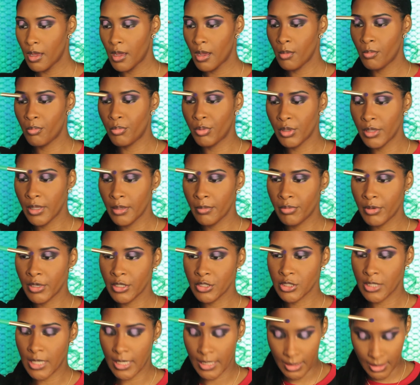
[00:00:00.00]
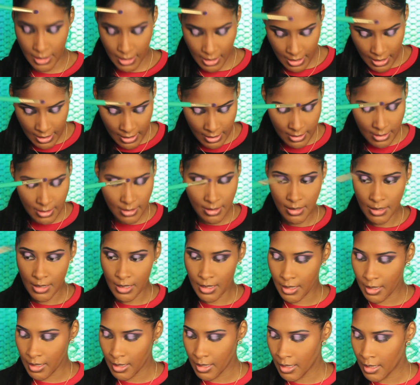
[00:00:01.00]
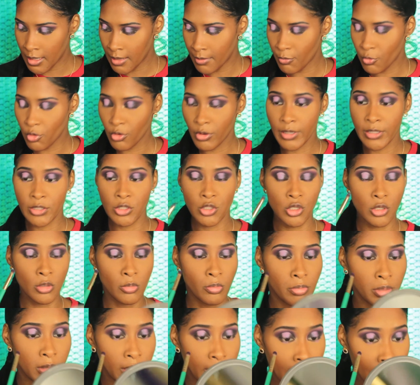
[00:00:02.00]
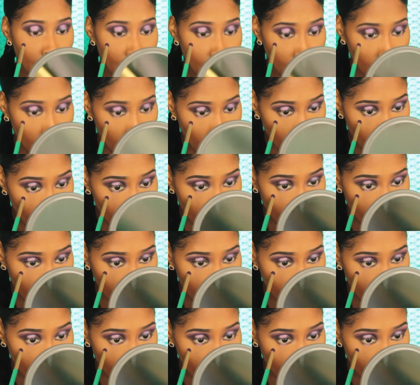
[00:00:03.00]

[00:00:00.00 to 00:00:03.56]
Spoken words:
a bullet brush like this, and I'm going to blend